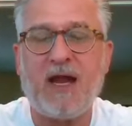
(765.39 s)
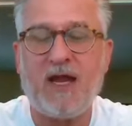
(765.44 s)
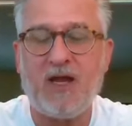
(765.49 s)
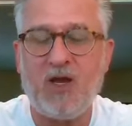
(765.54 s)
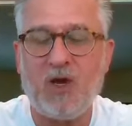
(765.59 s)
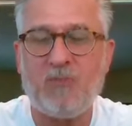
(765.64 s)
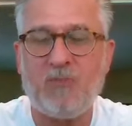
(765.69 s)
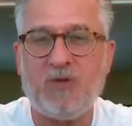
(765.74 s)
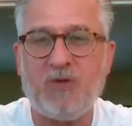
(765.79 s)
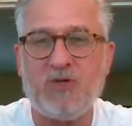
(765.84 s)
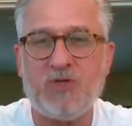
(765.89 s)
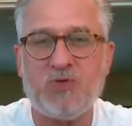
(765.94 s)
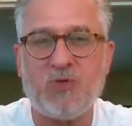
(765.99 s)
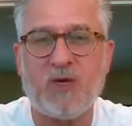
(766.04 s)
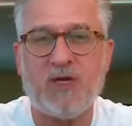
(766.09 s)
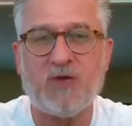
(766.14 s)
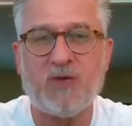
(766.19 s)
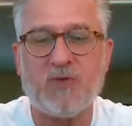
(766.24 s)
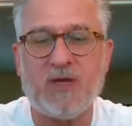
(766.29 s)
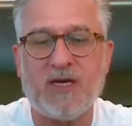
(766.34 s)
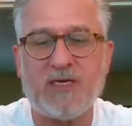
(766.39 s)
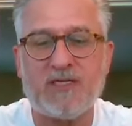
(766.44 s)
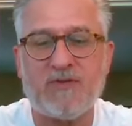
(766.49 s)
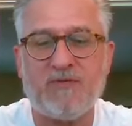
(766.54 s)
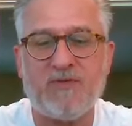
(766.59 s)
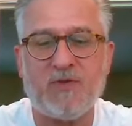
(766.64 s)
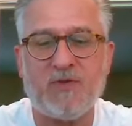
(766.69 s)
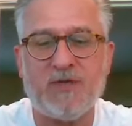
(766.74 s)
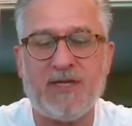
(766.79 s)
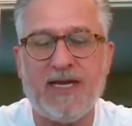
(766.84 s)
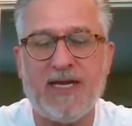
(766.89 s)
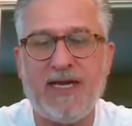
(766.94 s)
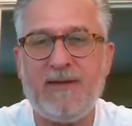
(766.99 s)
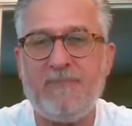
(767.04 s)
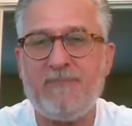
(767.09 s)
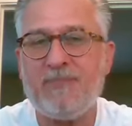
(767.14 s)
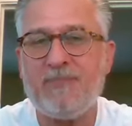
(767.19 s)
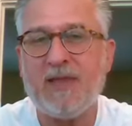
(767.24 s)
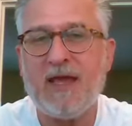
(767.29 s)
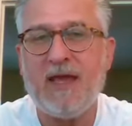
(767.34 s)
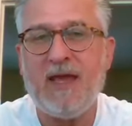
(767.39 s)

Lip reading: I hope you enjoy the rest of your day,